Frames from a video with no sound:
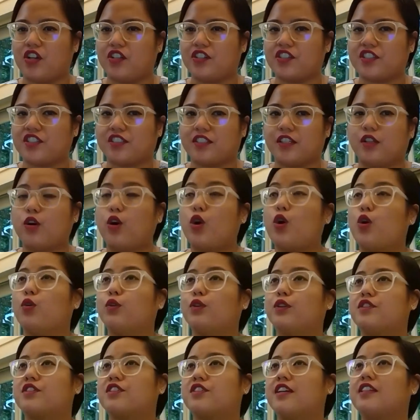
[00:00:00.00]
still
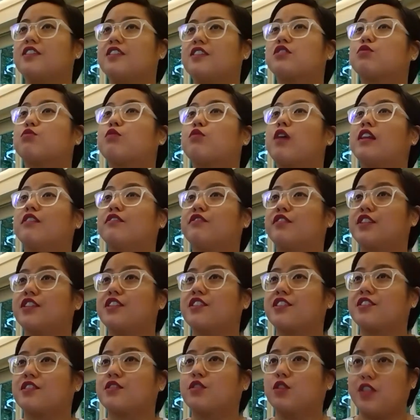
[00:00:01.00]
holds its
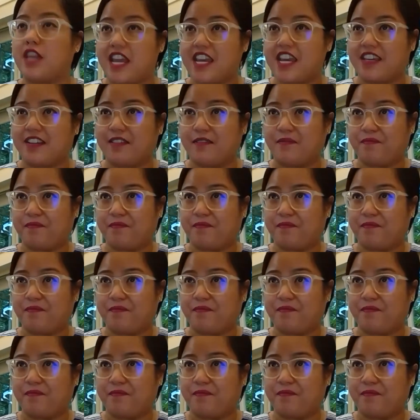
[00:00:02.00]
relevance today?